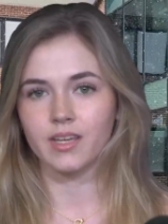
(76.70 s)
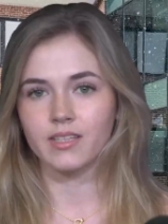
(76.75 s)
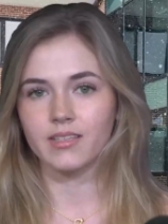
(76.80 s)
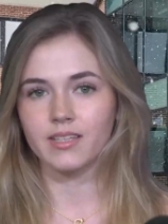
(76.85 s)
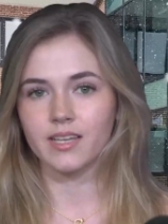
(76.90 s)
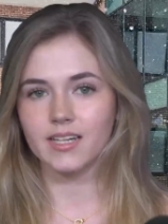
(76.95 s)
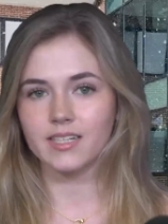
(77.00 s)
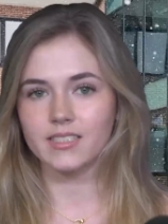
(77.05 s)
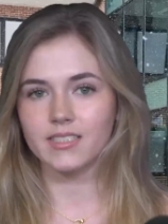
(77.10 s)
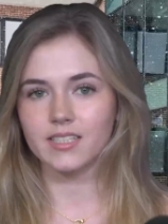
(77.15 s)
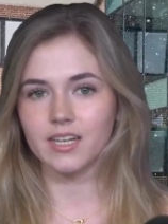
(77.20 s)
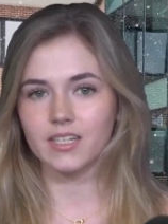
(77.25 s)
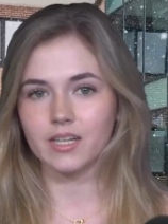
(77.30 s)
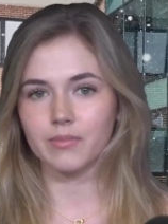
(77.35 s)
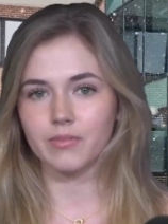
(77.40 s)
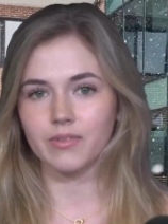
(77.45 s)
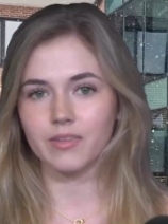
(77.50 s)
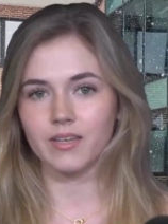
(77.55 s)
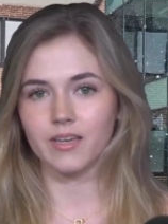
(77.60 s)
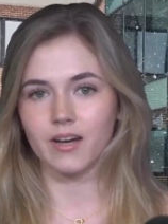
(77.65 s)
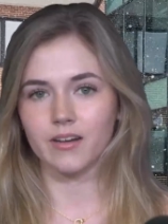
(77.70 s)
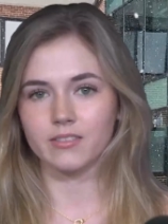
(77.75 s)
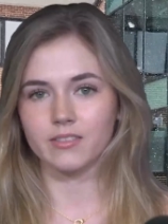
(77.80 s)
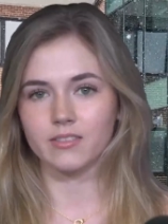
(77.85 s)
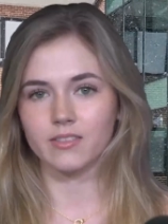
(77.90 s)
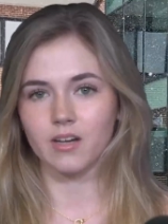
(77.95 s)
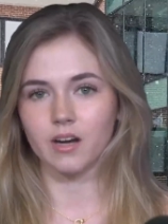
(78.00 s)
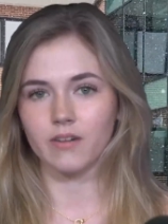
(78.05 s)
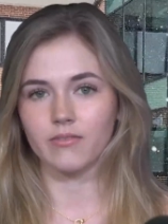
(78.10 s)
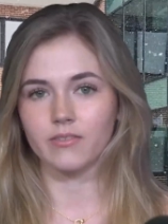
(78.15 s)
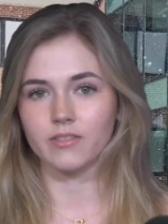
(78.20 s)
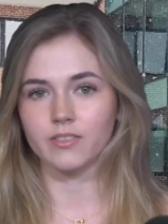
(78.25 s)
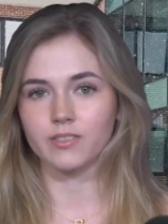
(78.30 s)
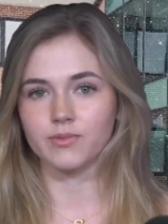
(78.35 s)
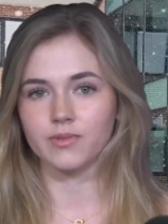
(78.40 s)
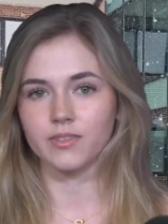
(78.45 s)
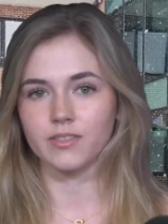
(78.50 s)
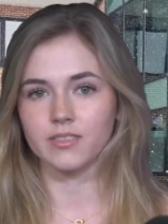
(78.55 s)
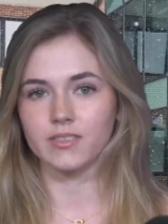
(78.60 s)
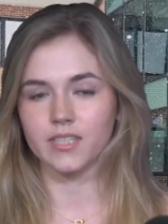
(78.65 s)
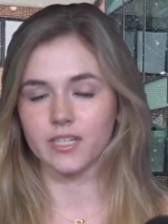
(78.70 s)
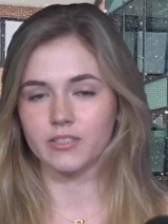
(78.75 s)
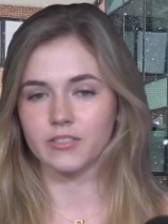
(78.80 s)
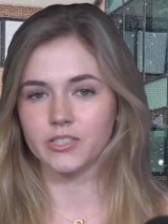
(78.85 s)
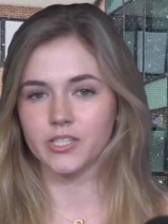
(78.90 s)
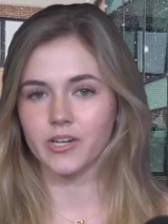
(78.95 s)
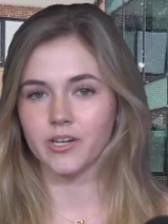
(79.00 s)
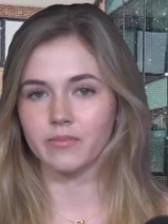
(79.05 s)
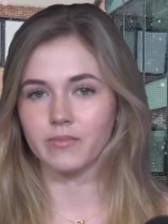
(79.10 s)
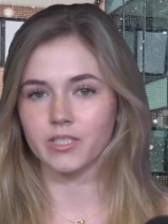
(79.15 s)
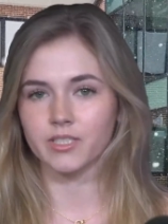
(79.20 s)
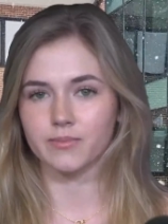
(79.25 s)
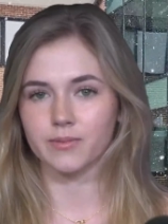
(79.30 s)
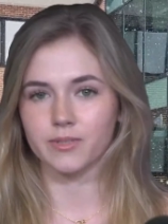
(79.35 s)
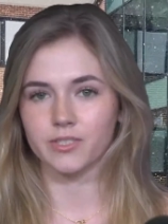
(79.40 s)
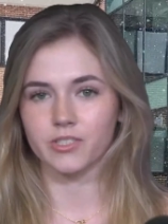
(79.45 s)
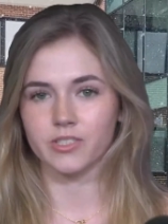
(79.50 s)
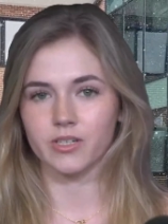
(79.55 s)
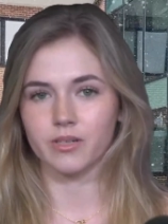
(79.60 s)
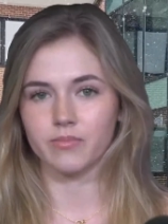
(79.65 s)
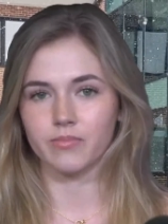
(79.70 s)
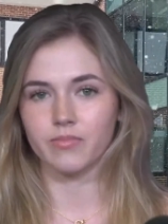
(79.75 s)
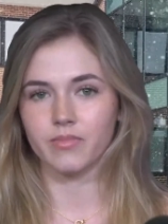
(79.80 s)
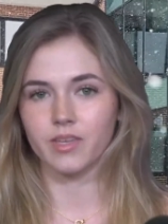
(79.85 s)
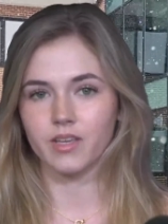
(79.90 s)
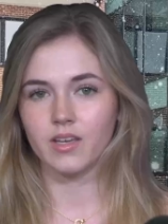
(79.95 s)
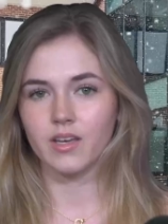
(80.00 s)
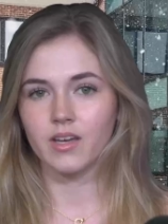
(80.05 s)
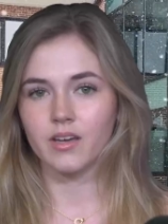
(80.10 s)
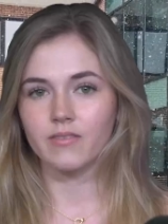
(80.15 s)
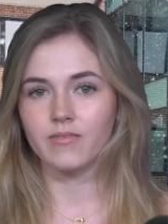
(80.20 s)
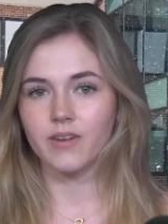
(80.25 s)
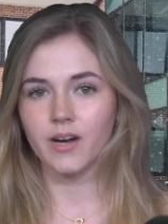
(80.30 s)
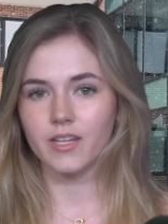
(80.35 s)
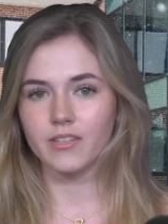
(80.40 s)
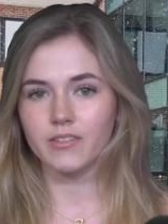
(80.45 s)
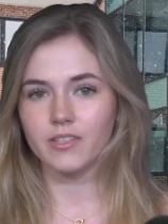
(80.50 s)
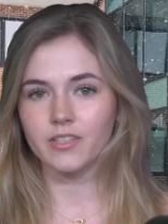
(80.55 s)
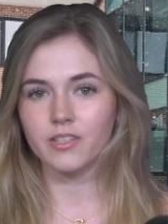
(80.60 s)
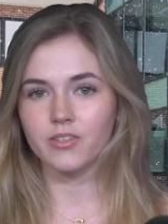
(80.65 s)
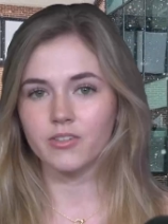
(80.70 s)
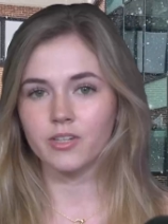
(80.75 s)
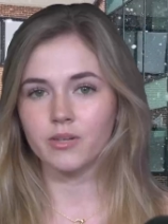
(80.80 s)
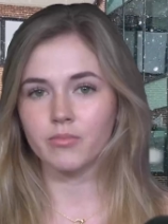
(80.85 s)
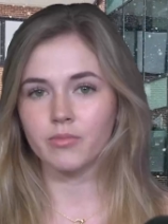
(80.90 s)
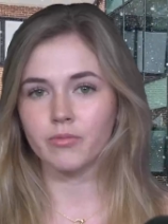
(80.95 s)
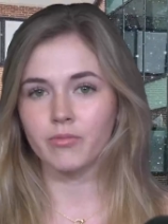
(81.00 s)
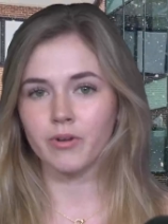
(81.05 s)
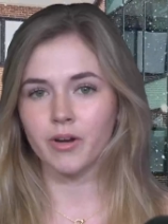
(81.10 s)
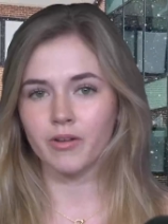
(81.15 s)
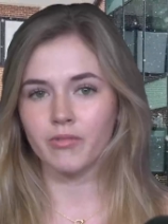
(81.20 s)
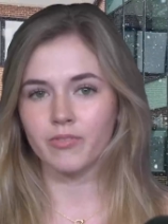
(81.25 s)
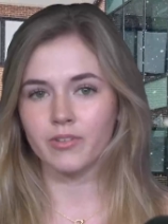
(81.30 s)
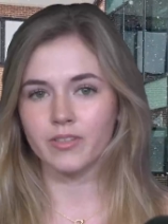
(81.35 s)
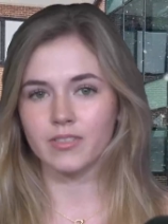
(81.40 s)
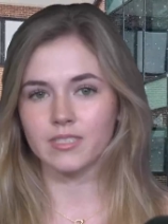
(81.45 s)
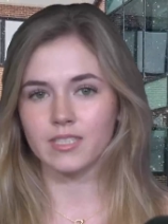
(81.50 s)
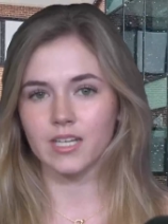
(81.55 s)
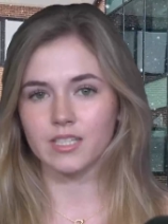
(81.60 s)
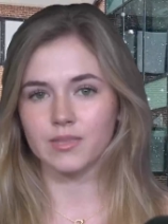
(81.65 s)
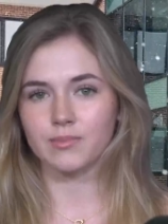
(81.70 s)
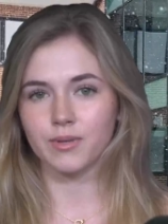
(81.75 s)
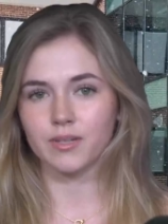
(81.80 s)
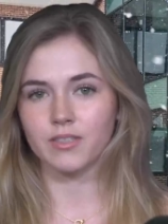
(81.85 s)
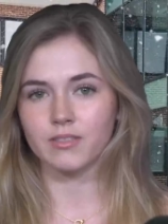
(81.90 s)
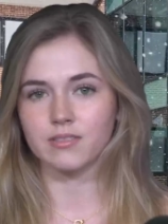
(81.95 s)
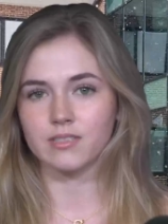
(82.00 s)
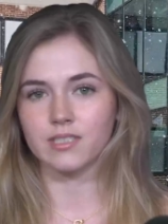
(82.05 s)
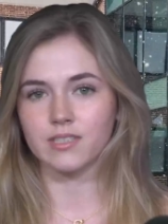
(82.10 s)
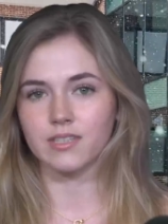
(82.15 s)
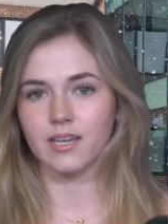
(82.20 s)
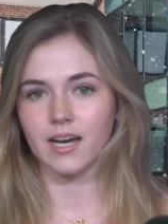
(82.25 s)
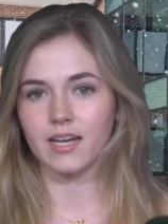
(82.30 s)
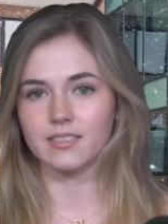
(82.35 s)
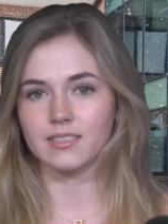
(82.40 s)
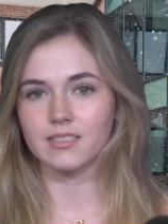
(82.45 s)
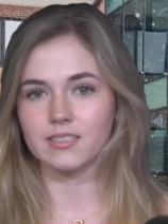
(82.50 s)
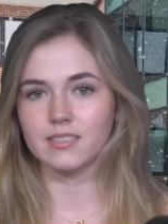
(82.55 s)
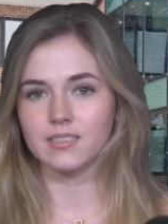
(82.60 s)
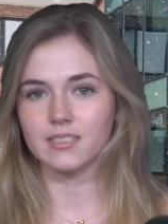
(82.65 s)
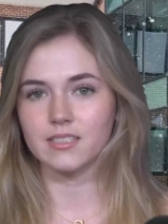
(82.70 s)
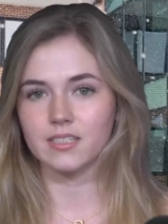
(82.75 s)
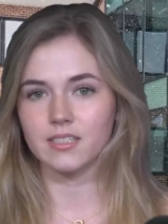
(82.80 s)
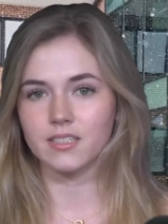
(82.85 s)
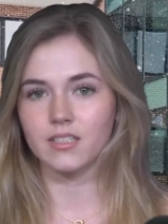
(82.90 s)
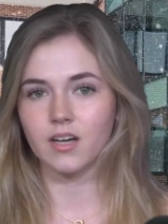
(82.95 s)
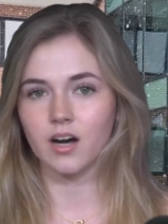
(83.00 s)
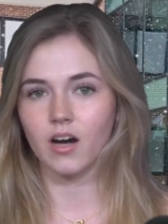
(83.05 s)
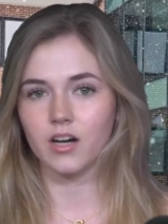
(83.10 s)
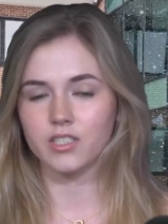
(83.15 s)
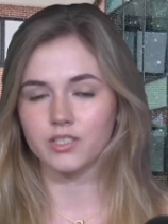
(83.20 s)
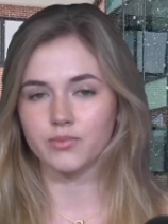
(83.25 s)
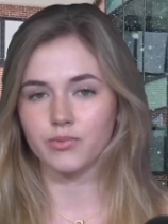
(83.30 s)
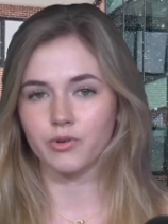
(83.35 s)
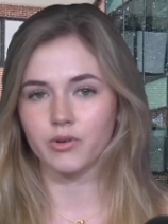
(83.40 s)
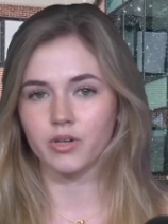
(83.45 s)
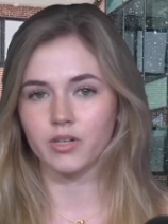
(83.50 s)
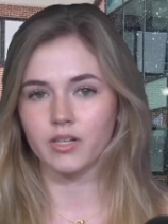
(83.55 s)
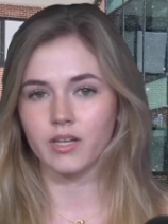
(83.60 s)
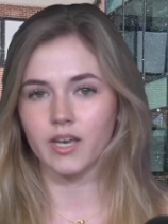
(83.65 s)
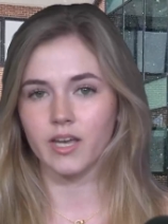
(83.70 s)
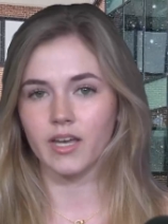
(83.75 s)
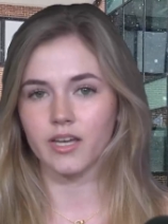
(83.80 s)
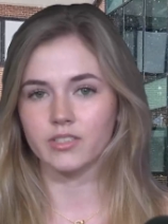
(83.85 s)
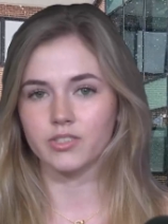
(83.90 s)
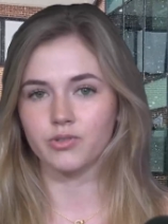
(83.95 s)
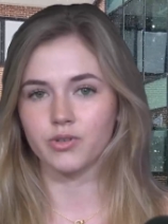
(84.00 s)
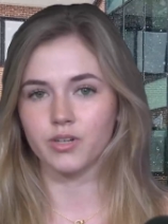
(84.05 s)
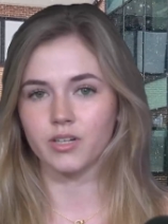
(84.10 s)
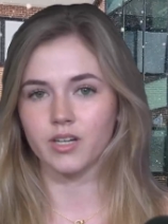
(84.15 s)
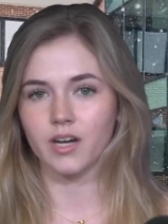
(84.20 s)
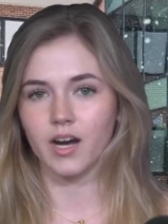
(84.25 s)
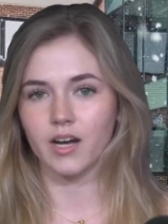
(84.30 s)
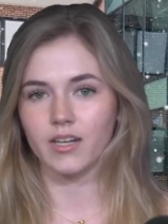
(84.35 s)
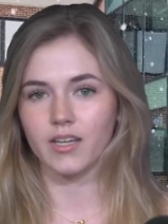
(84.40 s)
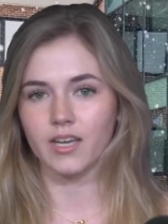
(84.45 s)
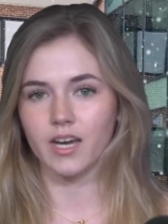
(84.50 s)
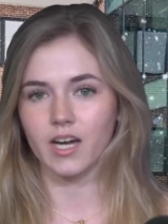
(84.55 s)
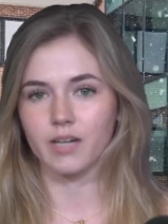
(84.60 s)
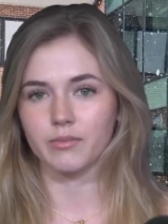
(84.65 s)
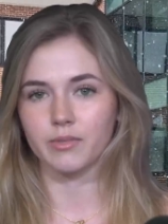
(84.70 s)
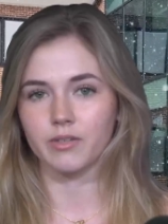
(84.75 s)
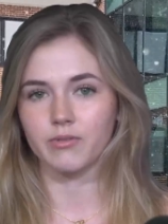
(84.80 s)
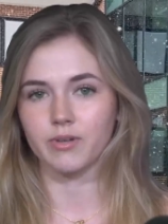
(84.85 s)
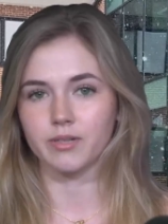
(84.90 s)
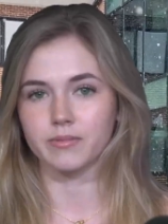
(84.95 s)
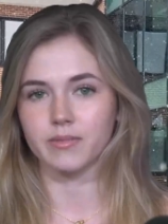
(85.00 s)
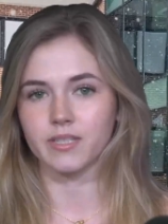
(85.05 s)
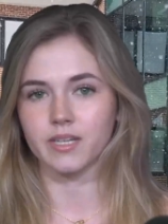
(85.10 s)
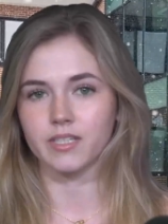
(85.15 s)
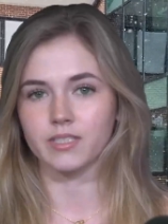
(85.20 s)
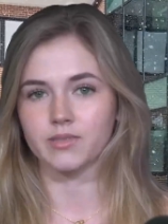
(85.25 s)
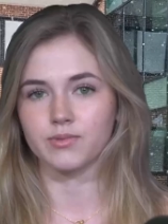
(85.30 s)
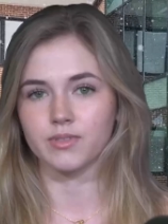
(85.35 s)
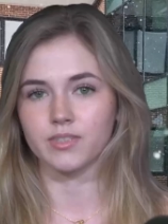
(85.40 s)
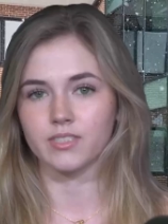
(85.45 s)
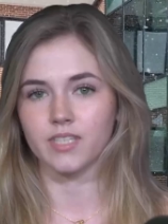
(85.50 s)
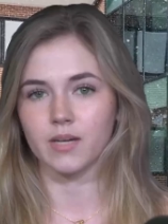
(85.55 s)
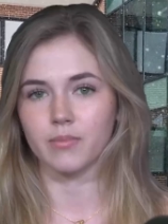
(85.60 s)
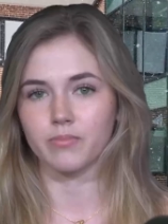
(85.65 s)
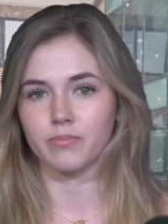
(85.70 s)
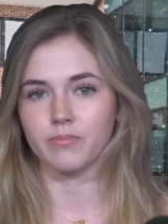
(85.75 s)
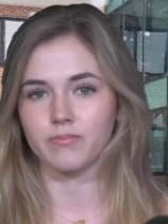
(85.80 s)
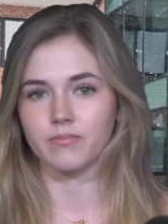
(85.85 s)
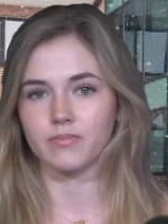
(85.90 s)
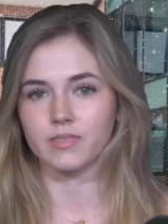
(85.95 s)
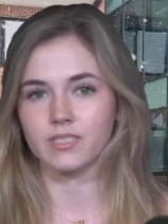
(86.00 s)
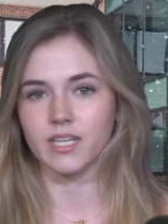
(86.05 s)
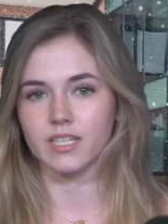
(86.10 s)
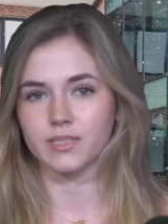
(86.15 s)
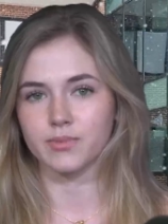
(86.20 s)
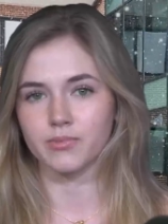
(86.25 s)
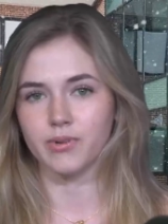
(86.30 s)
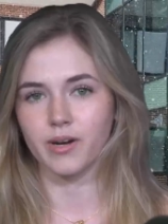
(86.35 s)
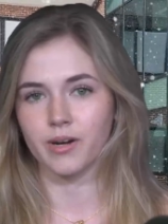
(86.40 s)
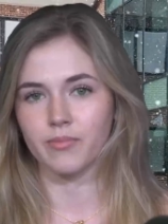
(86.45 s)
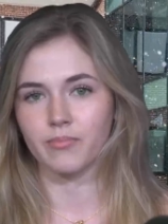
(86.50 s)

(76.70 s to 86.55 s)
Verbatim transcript: Next, sign up in the counseling office with the secretary, Ms. Bishop. Finally, you can prepare for the test by using the ICC, College Board, and or Khan Academy websites with test prep.